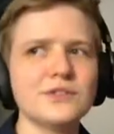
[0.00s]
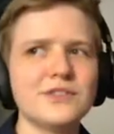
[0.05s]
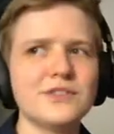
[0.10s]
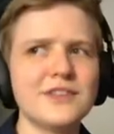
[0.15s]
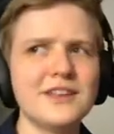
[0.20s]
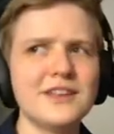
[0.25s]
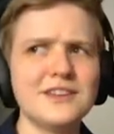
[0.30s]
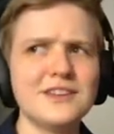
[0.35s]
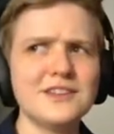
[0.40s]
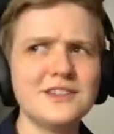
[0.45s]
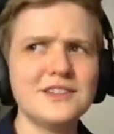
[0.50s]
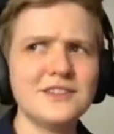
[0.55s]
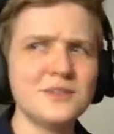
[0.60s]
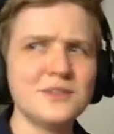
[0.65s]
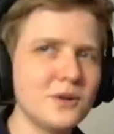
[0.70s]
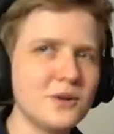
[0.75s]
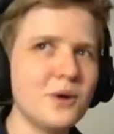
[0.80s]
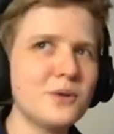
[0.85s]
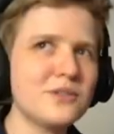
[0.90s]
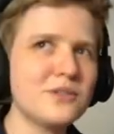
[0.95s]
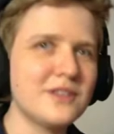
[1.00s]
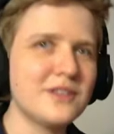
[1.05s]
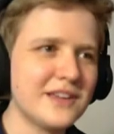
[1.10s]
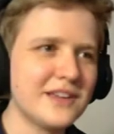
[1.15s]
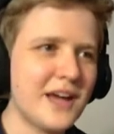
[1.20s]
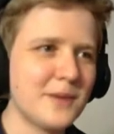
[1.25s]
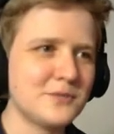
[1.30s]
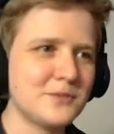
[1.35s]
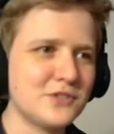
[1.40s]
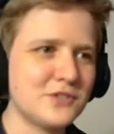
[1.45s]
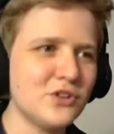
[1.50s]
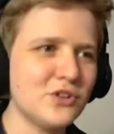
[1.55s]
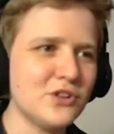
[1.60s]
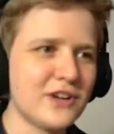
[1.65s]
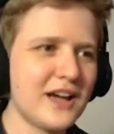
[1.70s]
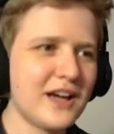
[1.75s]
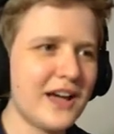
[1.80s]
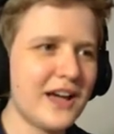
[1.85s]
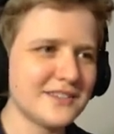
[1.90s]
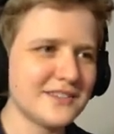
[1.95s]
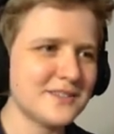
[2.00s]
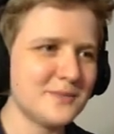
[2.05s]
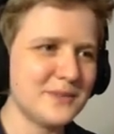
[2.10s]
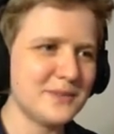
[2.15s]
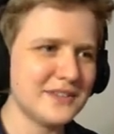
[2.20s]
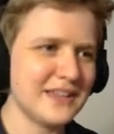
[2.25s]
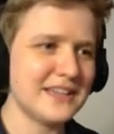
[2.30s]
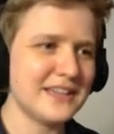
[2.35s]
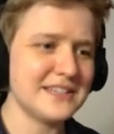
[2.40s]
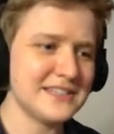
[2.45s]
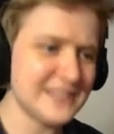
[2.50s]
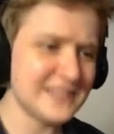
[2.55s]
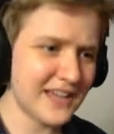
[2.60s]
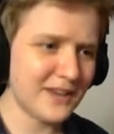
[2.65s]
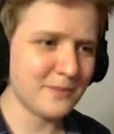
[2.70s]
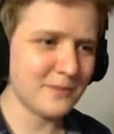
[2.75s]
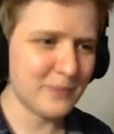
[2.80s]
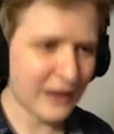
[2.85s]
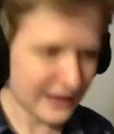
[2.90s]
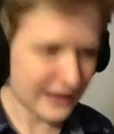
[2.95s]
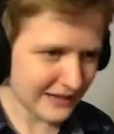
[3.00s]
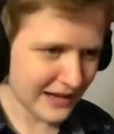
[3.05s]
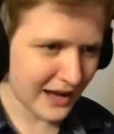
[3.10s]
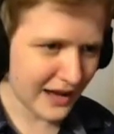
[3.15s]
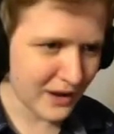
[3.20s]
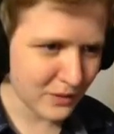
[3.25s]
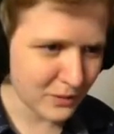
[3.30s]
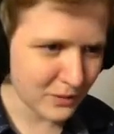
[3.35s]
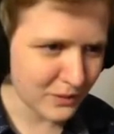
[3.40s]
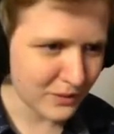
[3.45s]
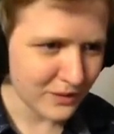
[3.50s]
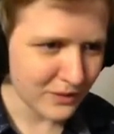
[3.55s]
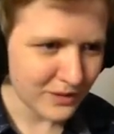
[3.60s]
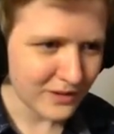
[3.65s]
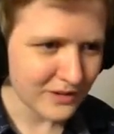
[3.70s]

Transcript: then you know that Captain Hook has to be, like, dead by now.